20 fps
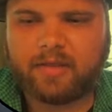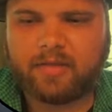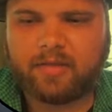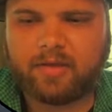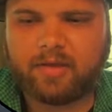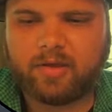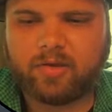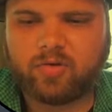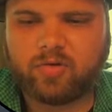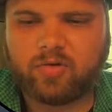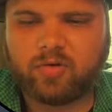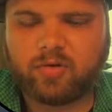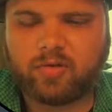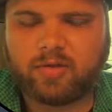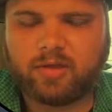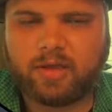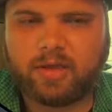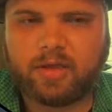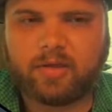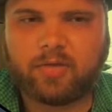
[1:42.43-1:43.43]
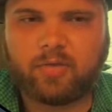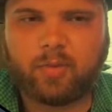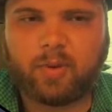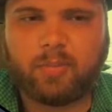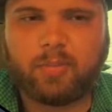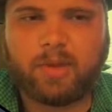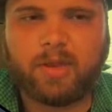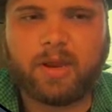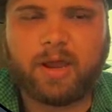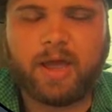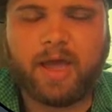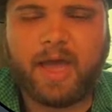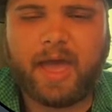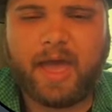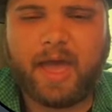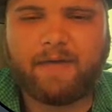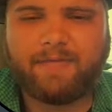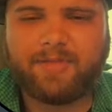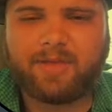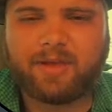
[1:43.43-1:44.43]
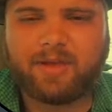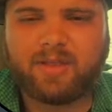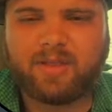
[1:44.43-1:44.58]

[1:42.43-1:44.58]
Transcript: either go for the aggro strategy,